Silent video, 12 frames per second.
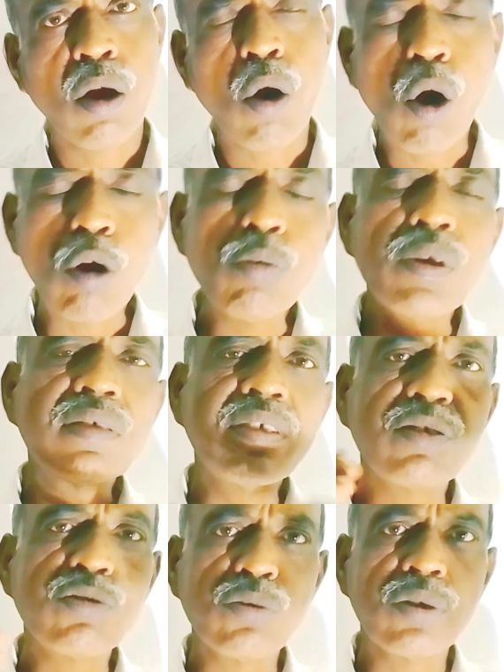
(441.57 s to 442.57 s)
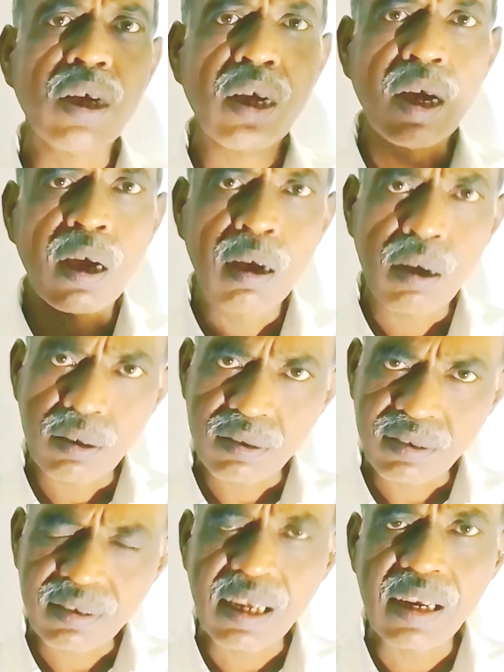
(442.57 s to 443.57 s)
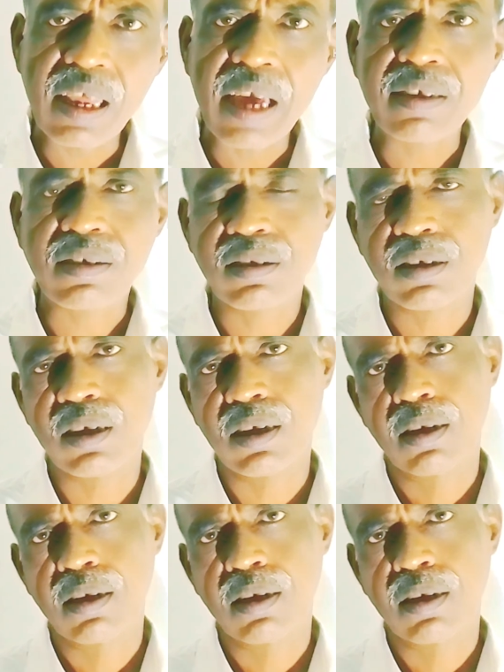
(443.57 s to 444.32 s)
Always they should select